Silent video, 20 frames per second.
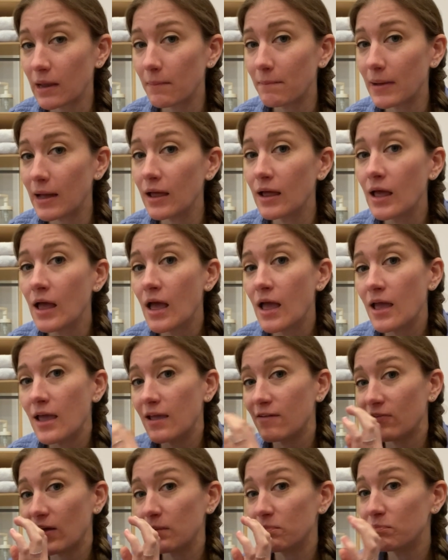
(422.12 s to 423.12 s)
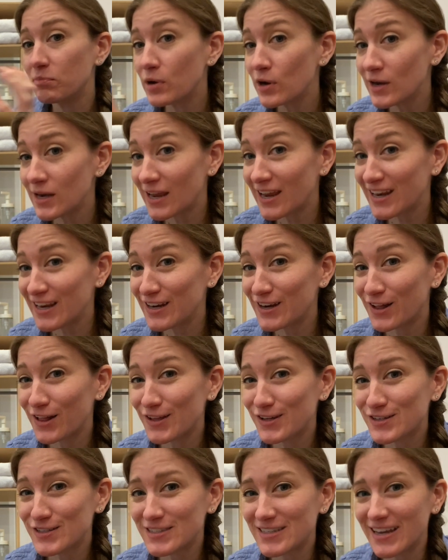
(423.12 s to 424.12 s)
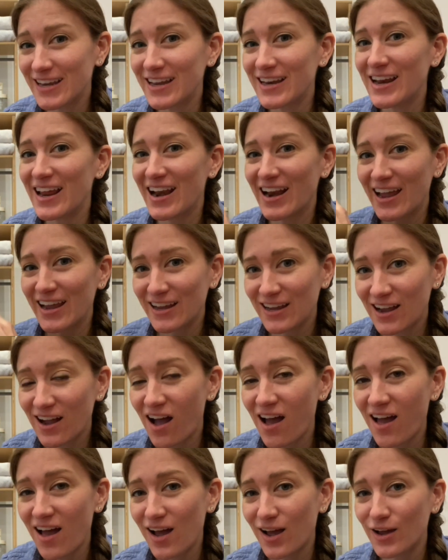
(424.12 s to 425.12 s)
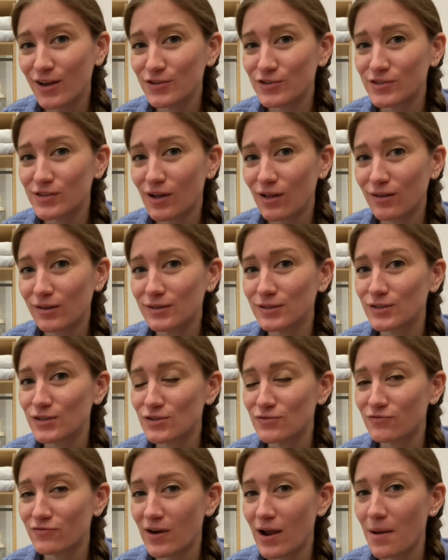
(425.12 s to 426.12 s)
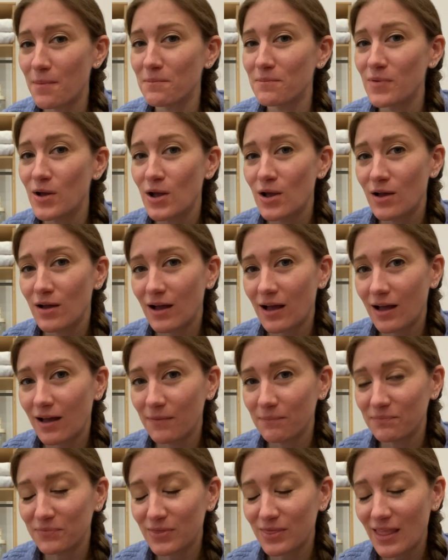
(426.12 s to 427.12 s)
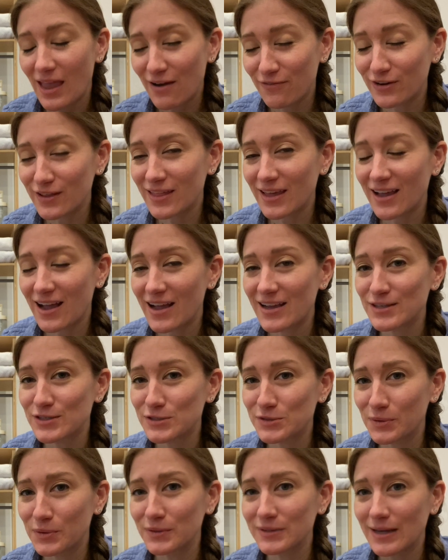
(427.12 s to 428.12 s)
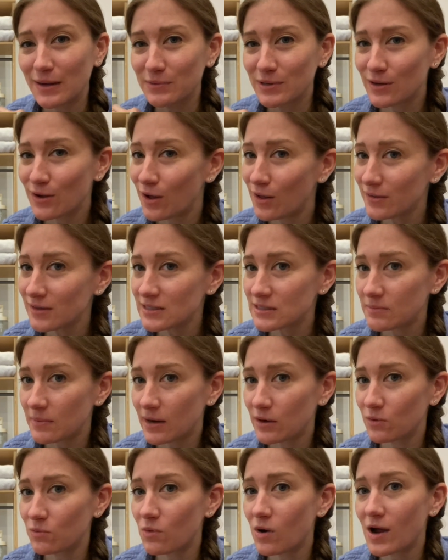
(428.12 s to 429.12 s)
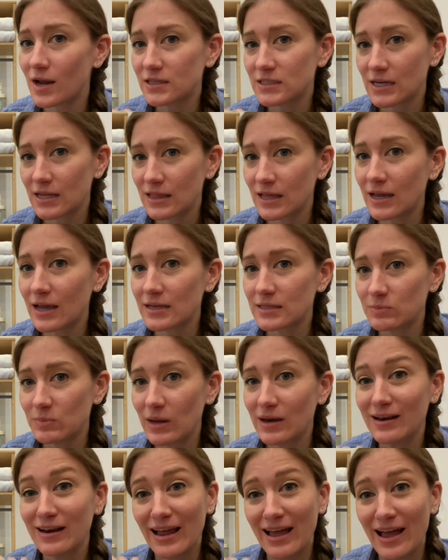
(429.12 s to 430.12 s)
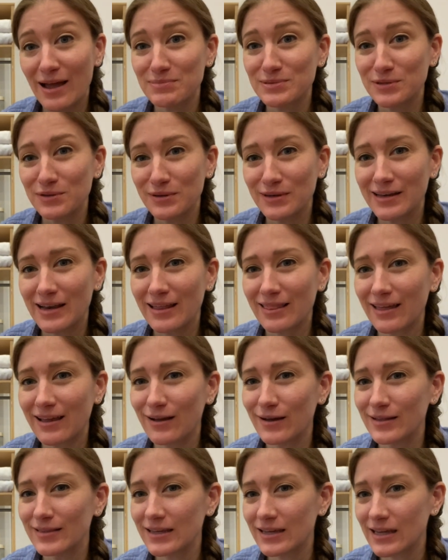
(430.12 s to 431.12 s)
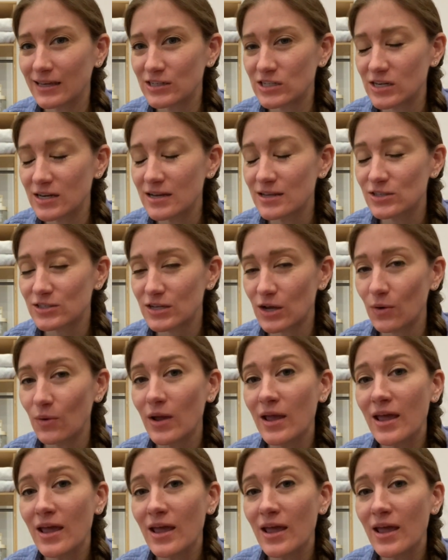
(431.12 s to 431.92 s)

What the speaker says: But if I put $80 in and I got $100 from everything I sold, I would call this about a wash. I think I spent absolutely nothing on the kitchen. So